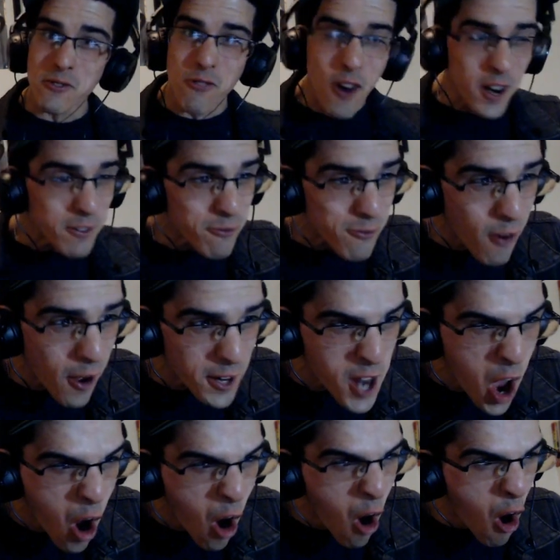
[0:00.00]
fun.
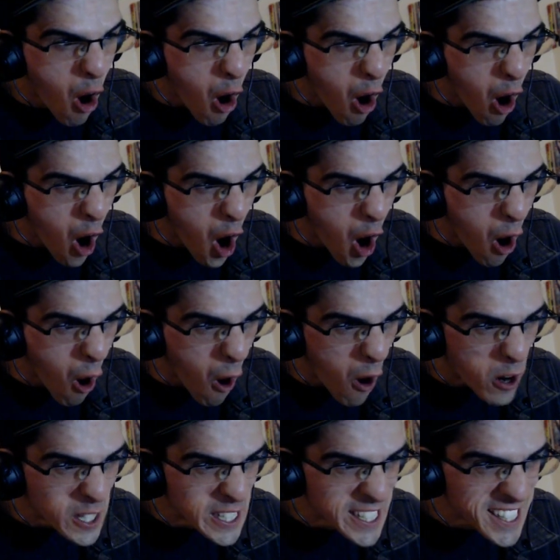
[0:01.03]
Oh,
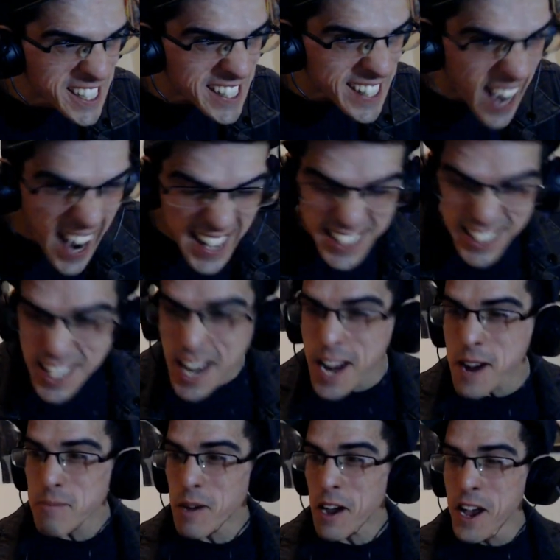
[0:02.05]

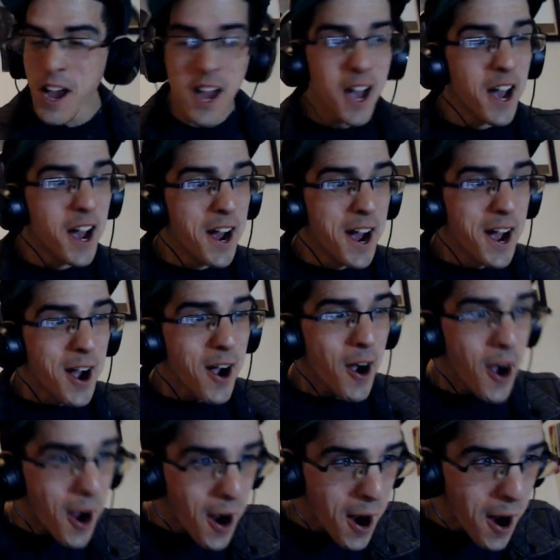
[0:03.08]
goddamn!
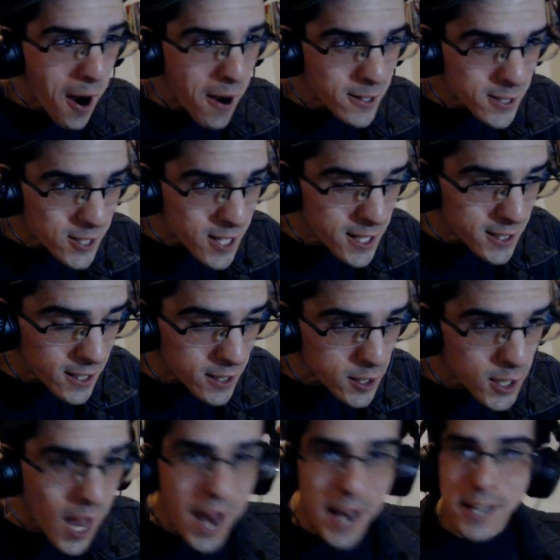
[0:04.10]
Oh, Jesus,
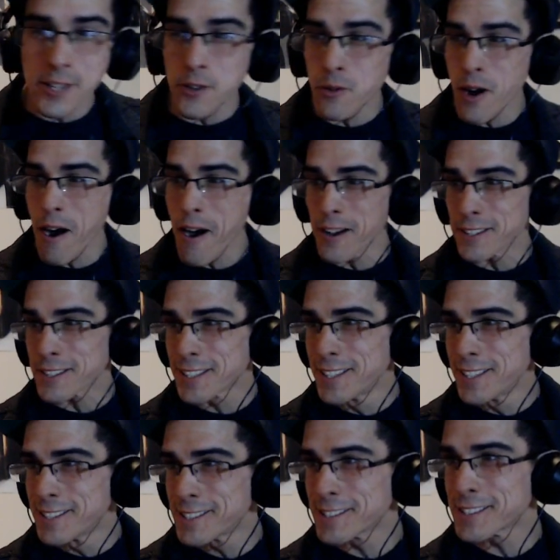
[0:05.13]
thank you, Eyez.
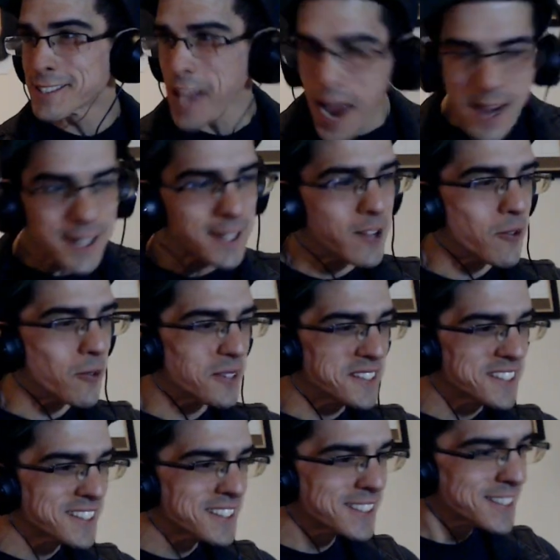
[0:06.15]
Thank you.
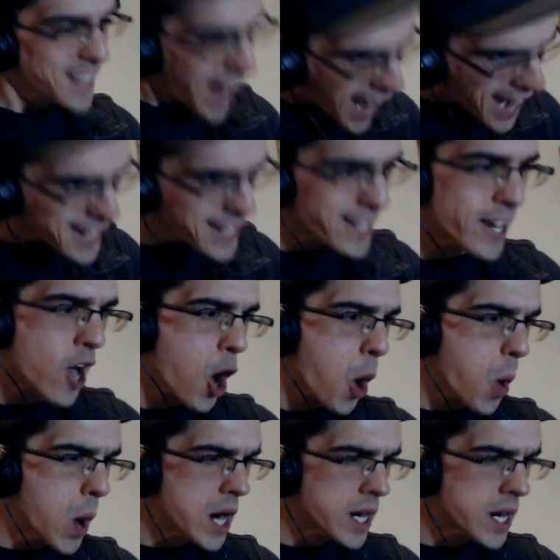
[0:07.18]
Thank you!